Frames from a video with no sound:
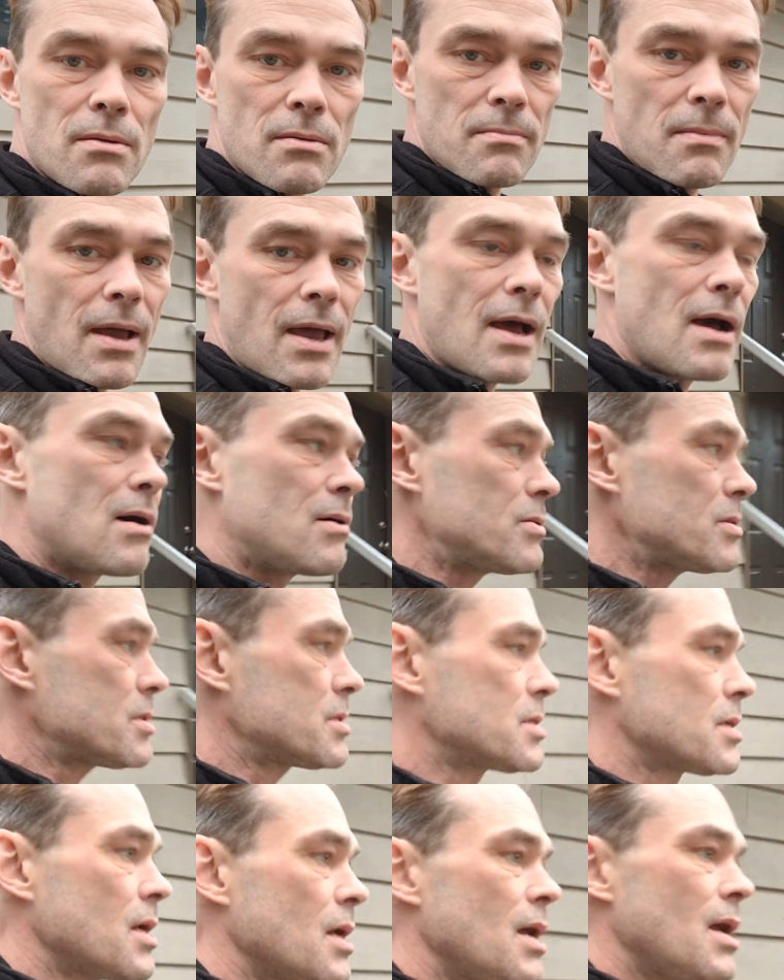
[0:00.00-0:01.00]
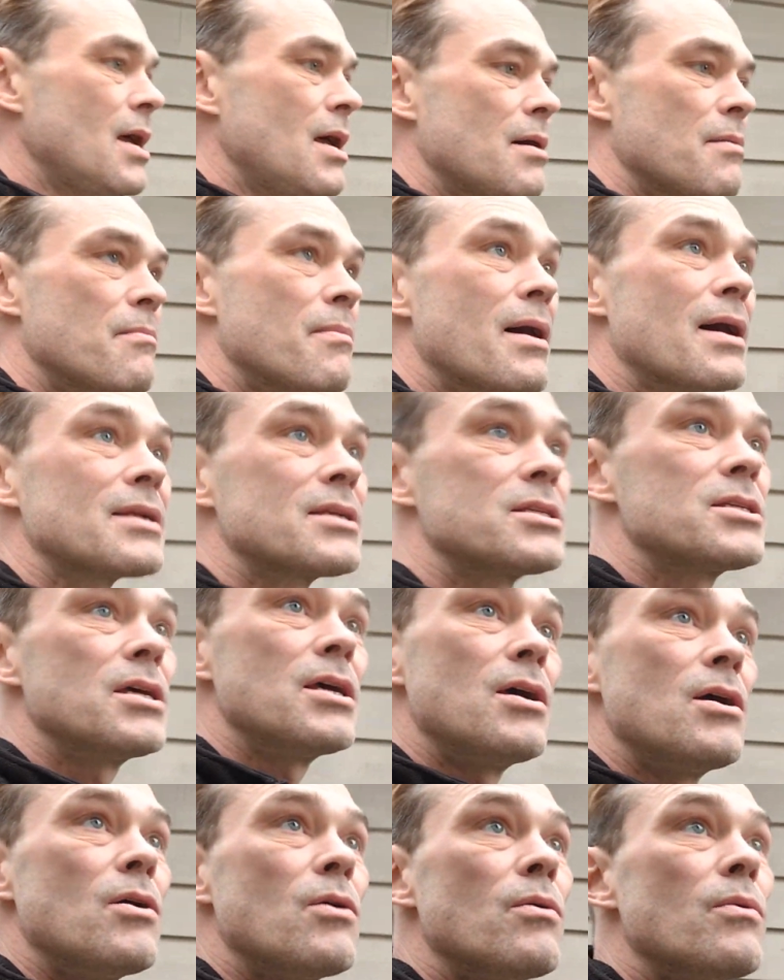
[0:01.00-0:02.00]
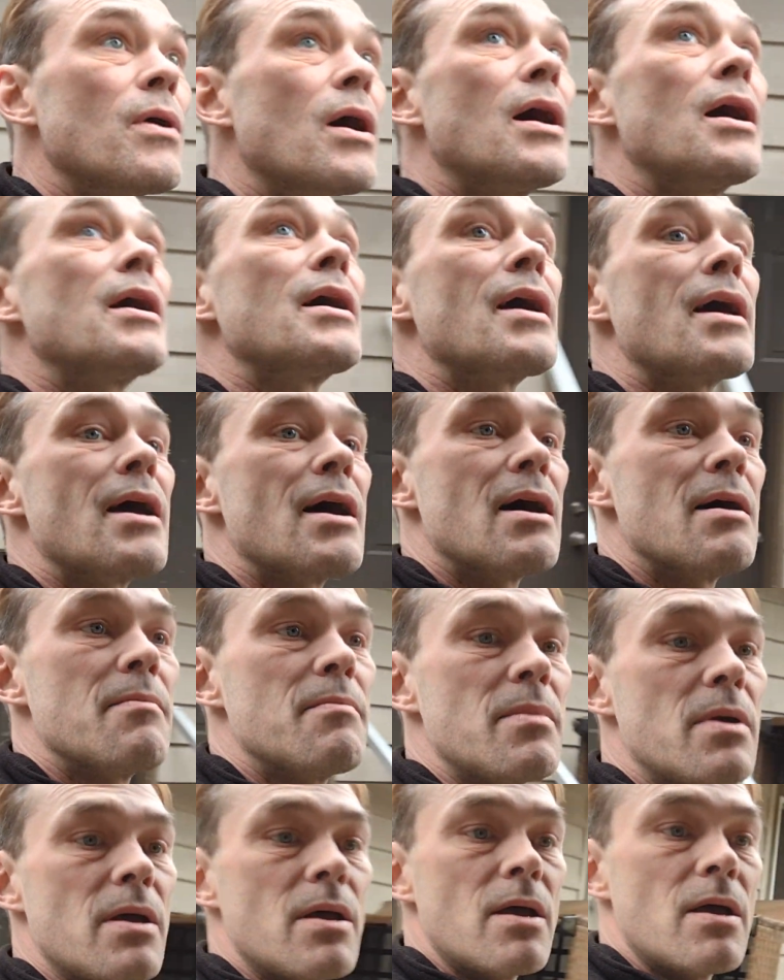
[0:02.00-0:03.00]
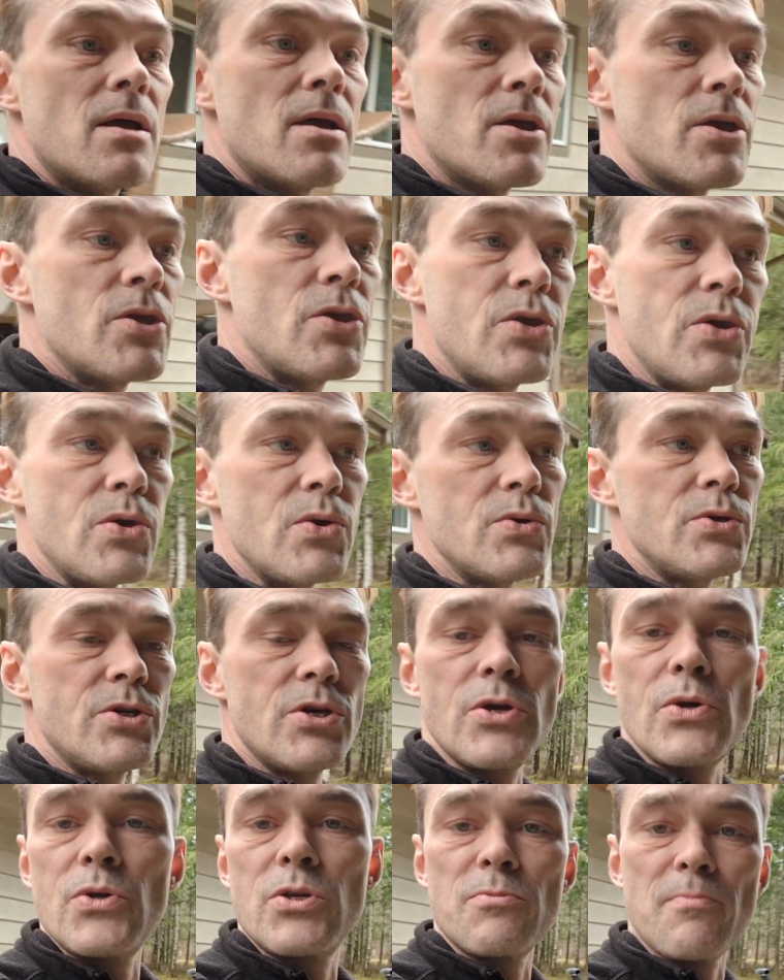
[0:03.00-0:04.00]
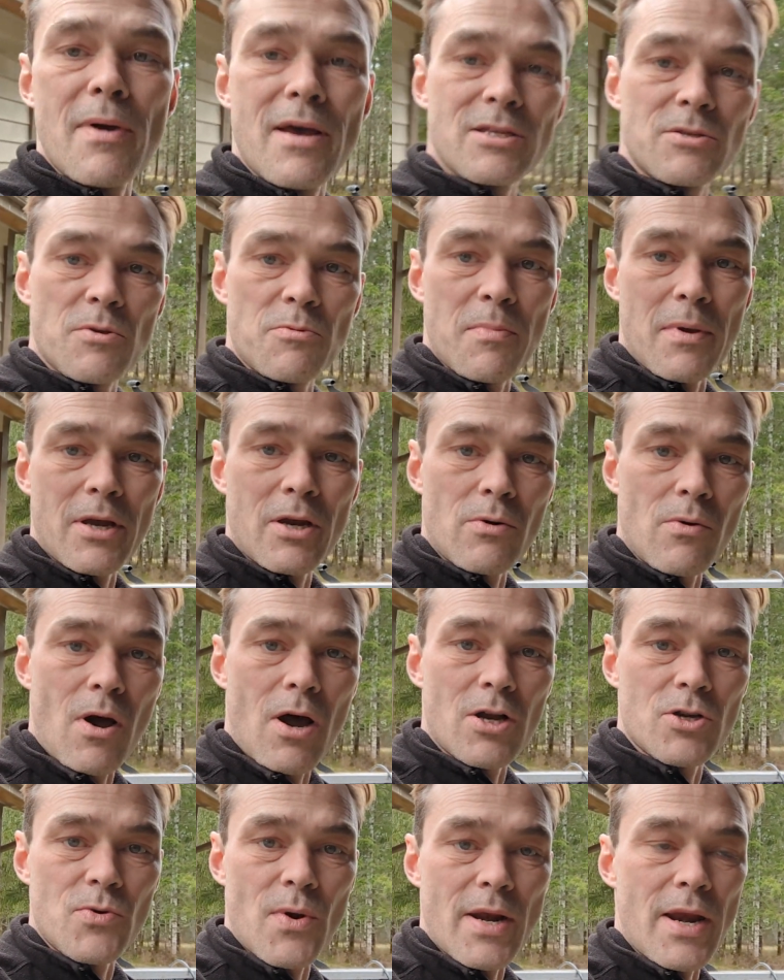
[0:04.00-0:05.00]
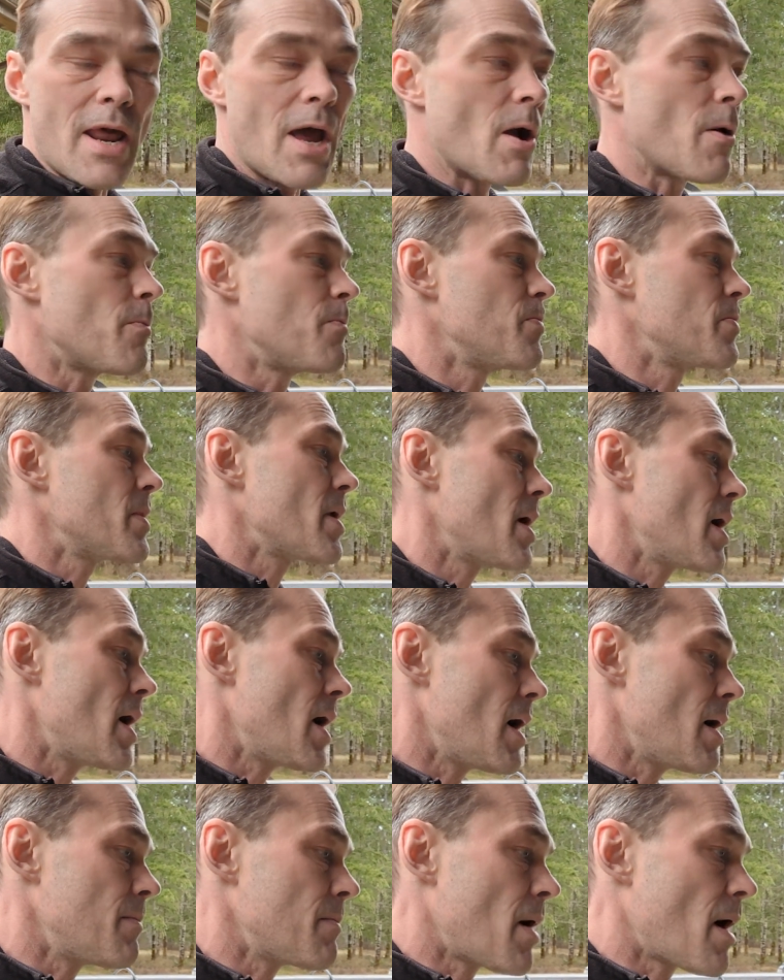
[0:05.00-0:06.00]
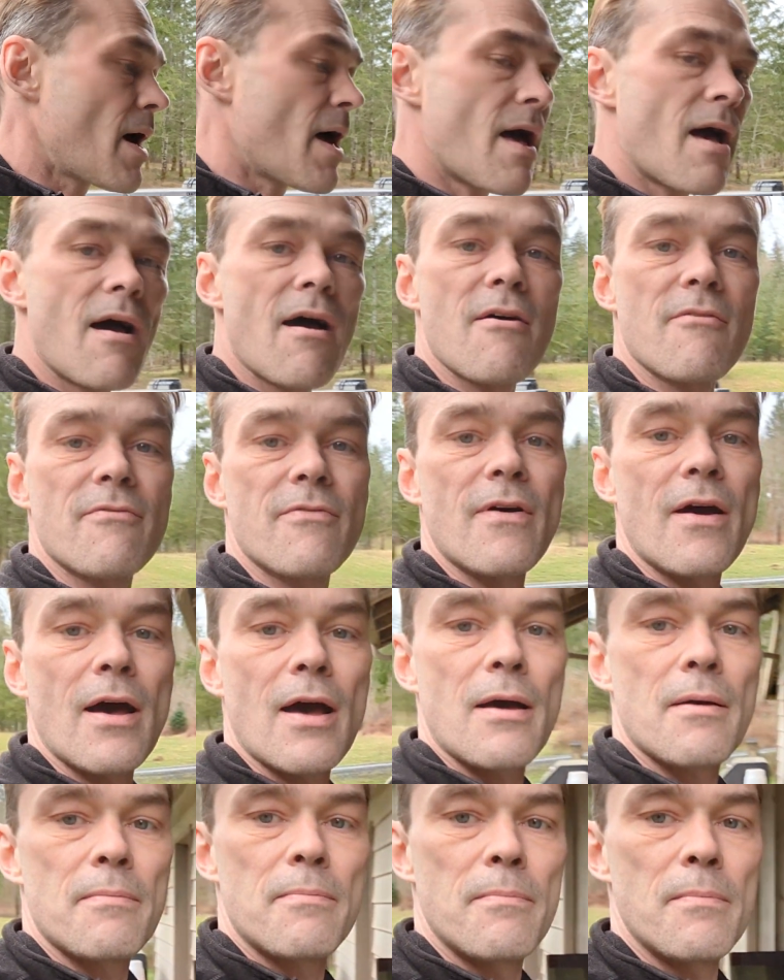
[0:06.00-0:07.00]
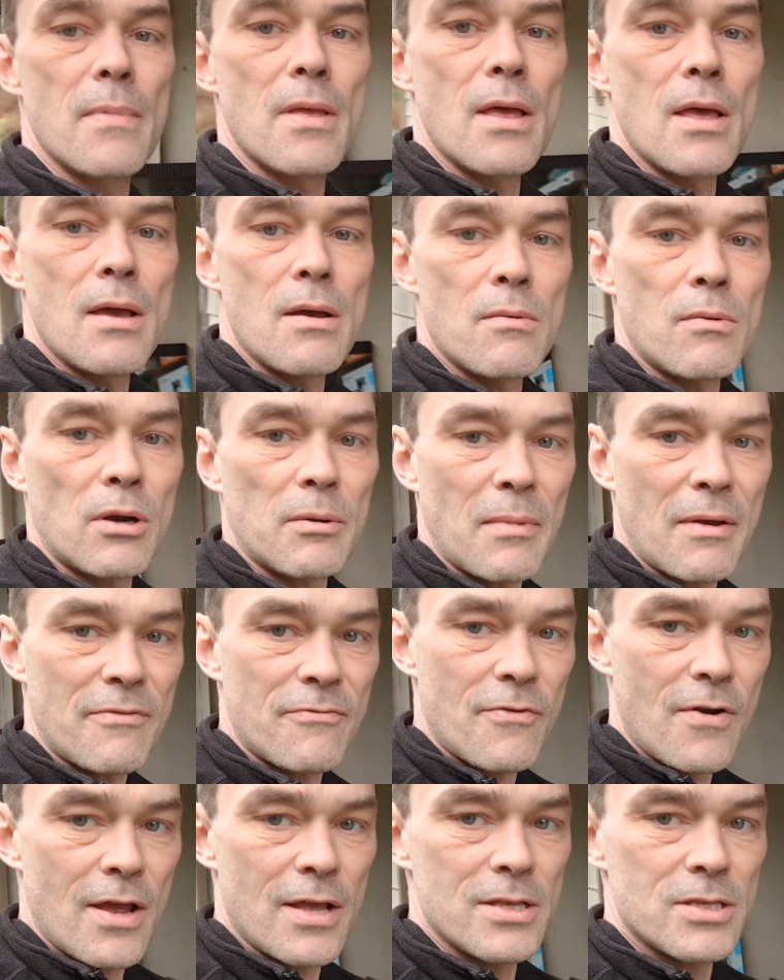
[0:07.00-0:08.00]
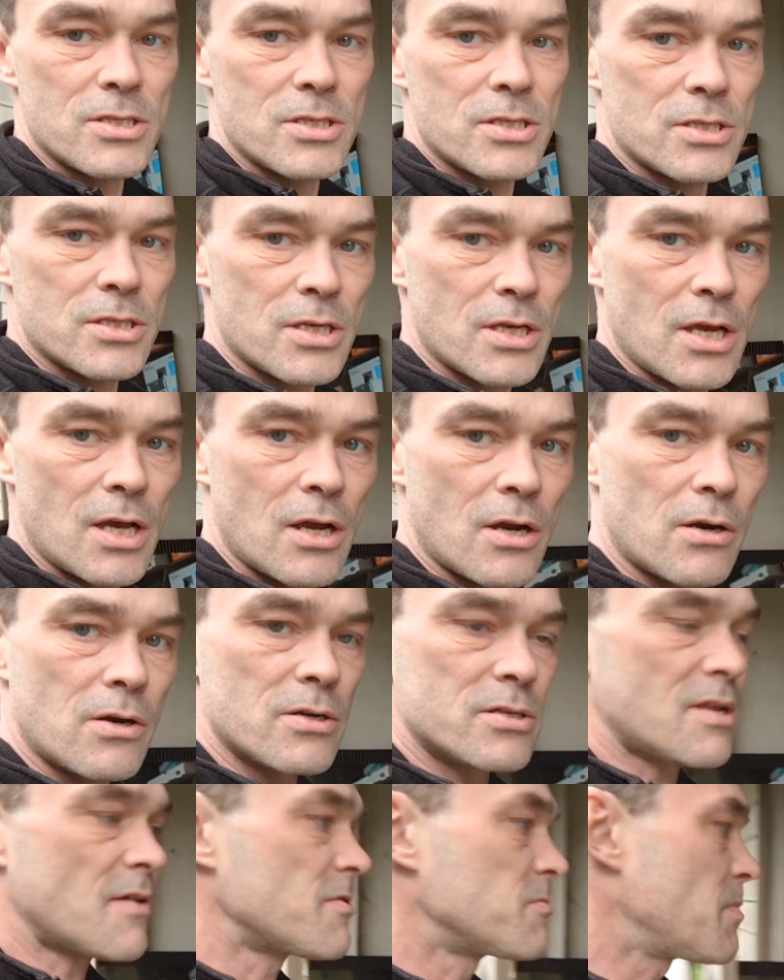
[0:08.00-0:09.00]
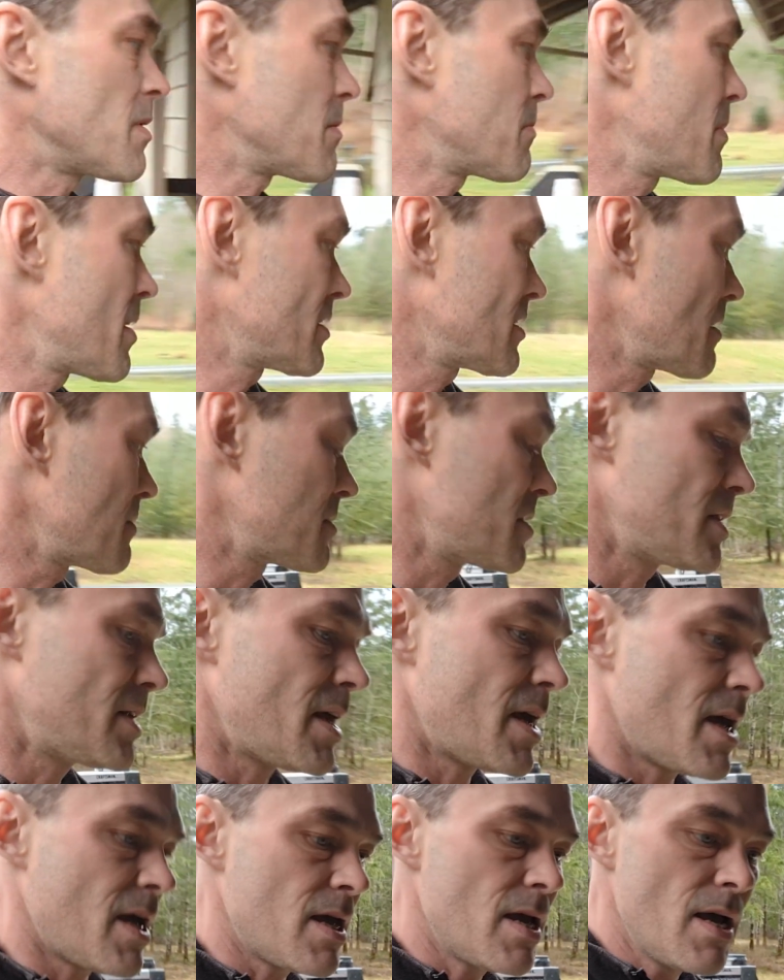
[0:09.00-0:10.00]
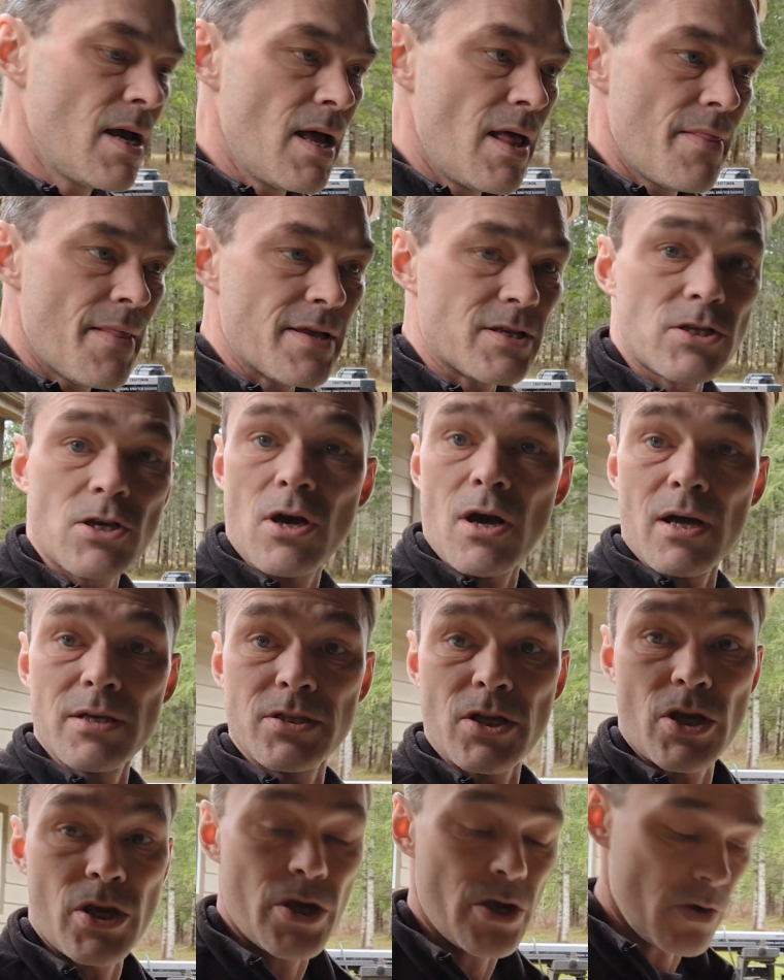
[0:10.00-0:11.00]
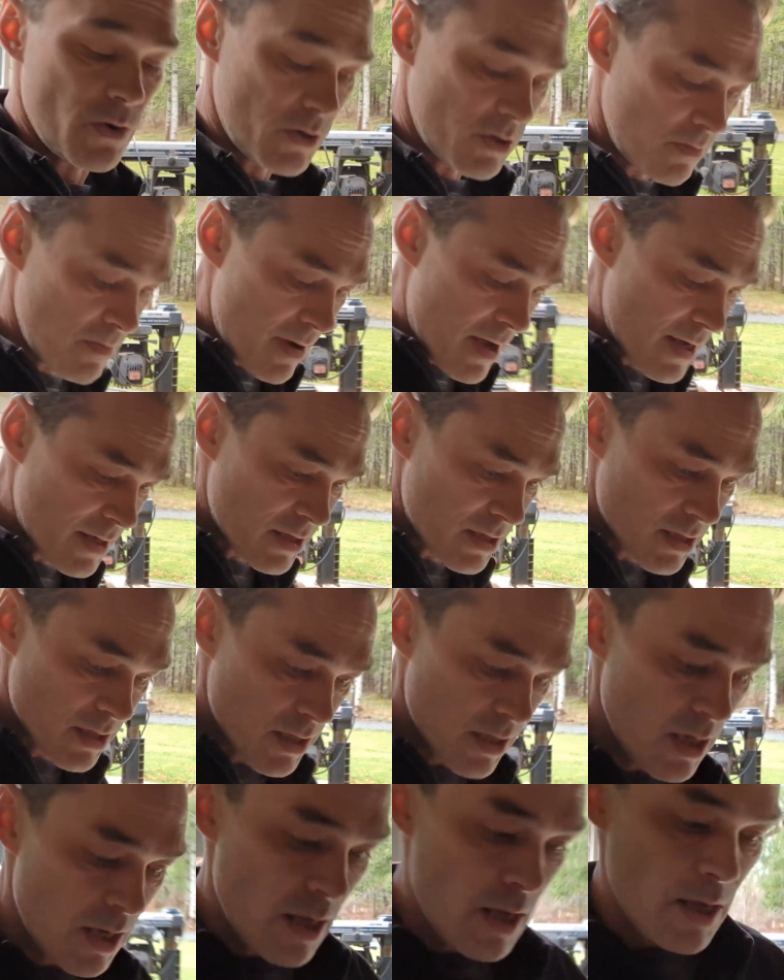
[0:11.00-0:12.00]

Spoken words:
my house, but I am huge mess with my garage right now. I have one of my friends, her stuff is being picked up today. That's caused a huge mess.